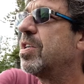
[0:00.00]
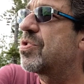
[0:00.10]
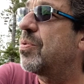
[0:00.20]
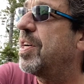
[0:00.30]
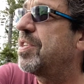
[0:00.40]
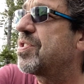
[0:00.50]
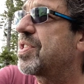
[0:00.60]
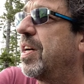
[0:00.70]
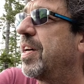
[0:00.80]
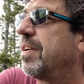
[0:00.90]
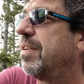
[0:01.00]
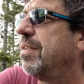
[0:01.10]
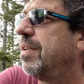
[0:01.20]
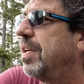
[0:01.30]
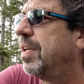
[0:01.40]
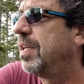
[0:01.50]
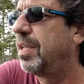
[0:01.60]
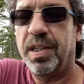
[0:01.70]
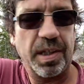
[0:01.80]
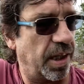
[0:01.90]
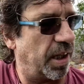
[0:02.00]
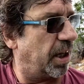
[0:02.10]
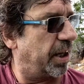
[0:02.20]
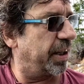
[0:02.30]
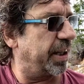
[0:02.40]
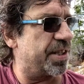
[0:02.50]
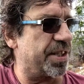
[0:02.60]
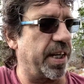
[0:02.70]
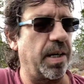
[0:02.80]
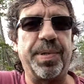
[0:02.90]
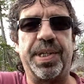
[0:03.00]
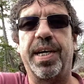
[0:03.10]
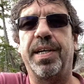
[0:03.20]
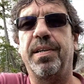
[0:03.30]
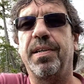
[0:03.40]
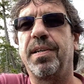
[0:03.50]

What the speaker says: So I just got here. I'm going to get set up in that.